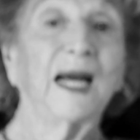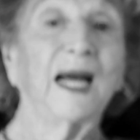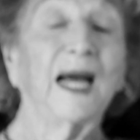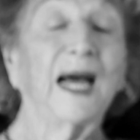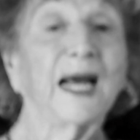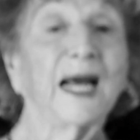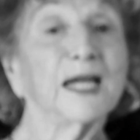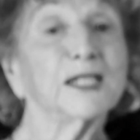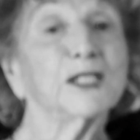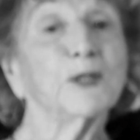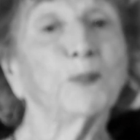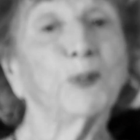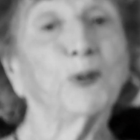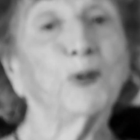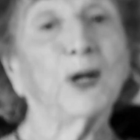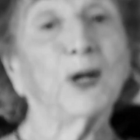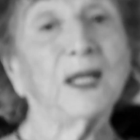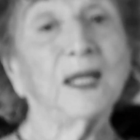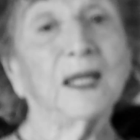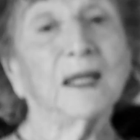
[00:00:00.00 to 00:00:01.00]
And it's
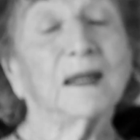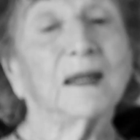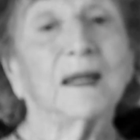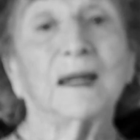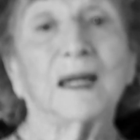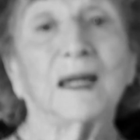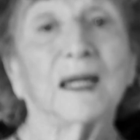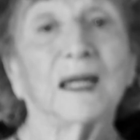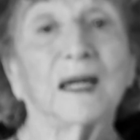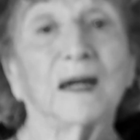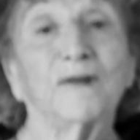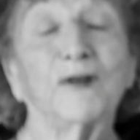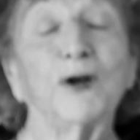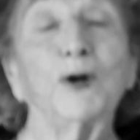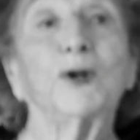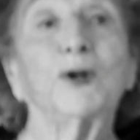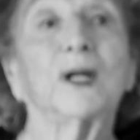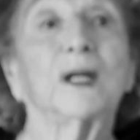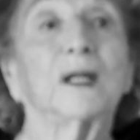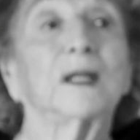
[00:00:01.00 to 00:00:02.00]
important for
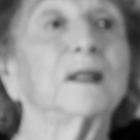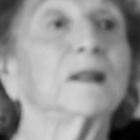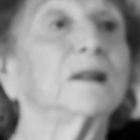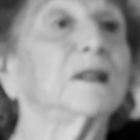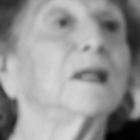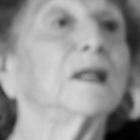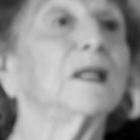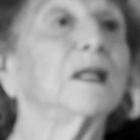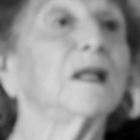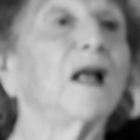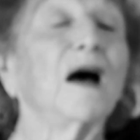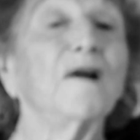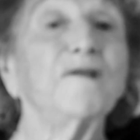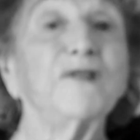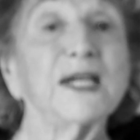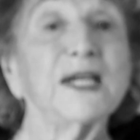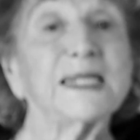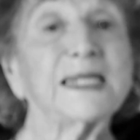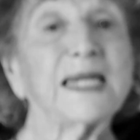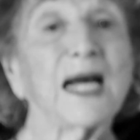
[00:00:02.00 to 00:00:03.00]
you to love
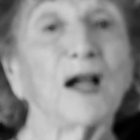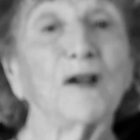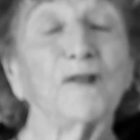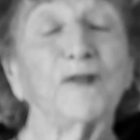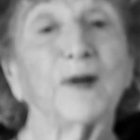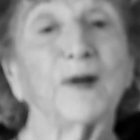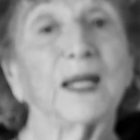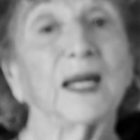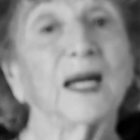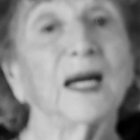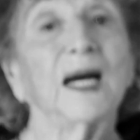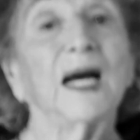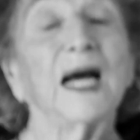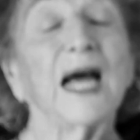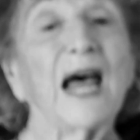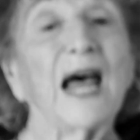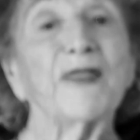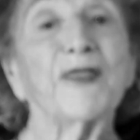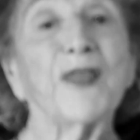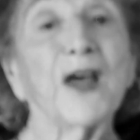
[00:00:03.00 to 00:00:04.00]
yourself
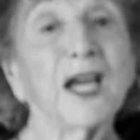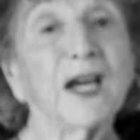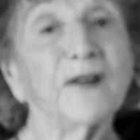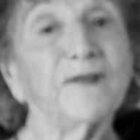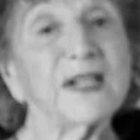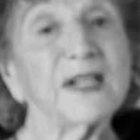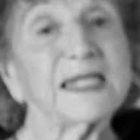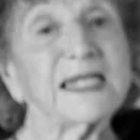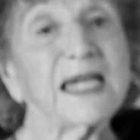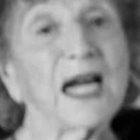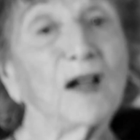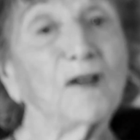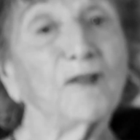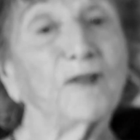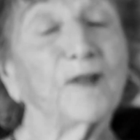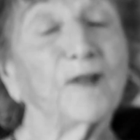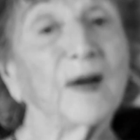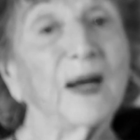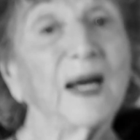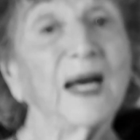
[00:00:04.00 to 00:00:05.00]
and think of
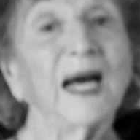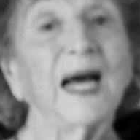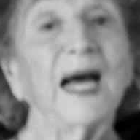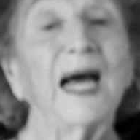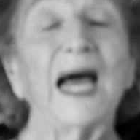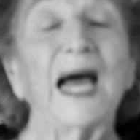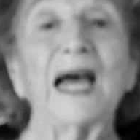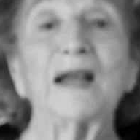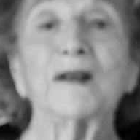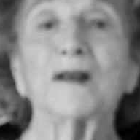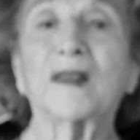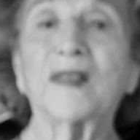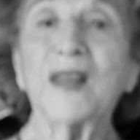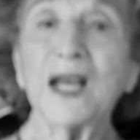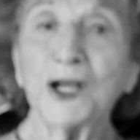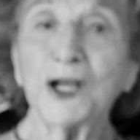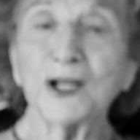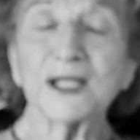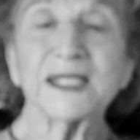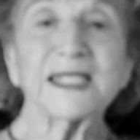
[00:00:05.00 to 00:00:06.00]
yourself and
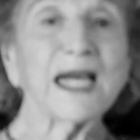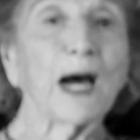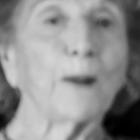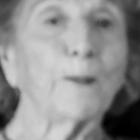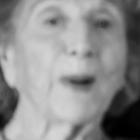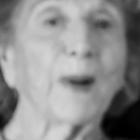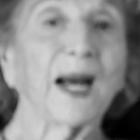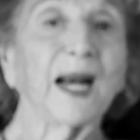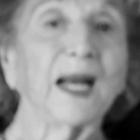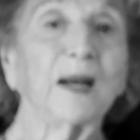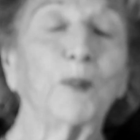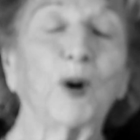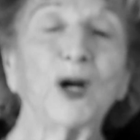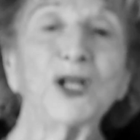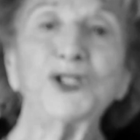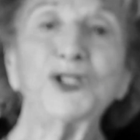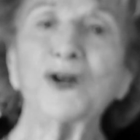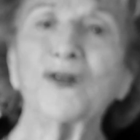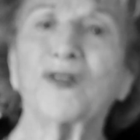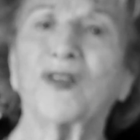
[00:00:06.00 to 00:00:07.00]
think you're somebody.
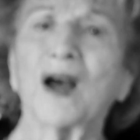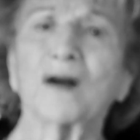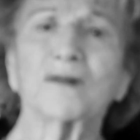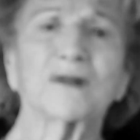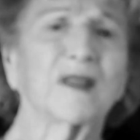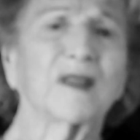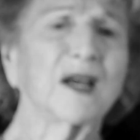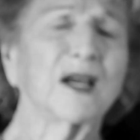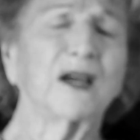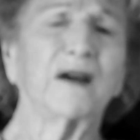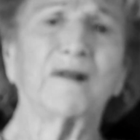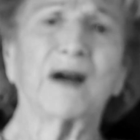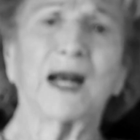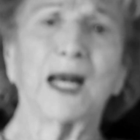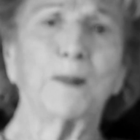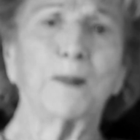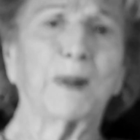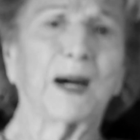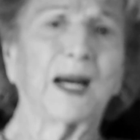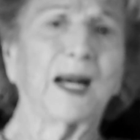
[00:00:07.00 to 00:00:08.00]
Once you think you're
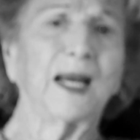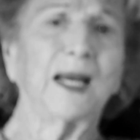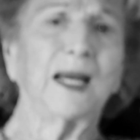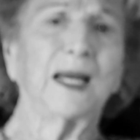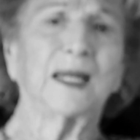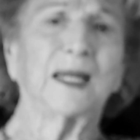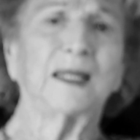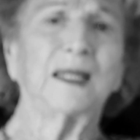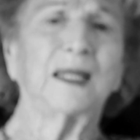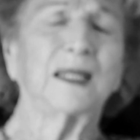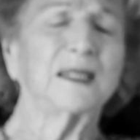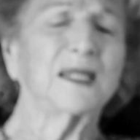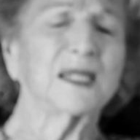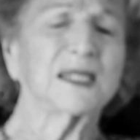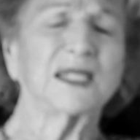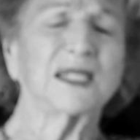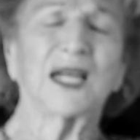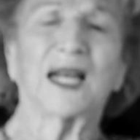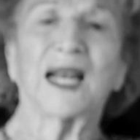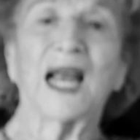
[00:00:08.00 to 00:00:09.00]
anybody,
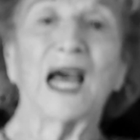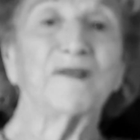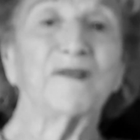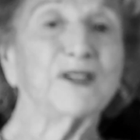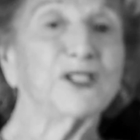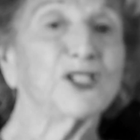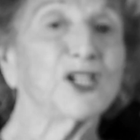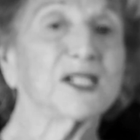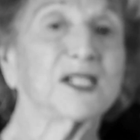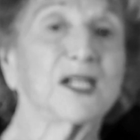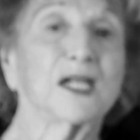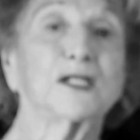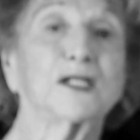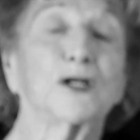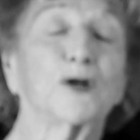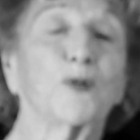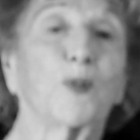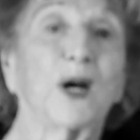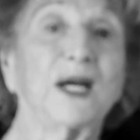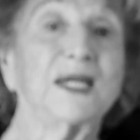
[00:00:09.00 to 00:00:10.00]
your life is just
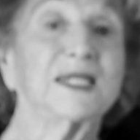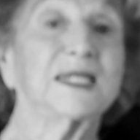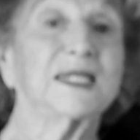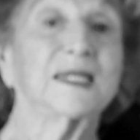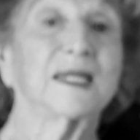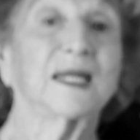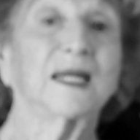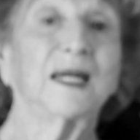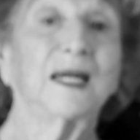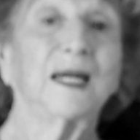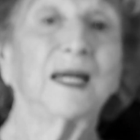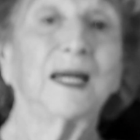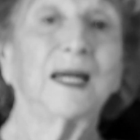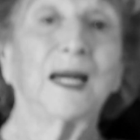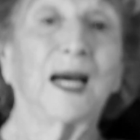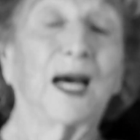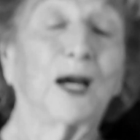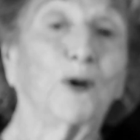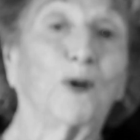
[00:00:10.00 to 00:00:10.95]
such a race and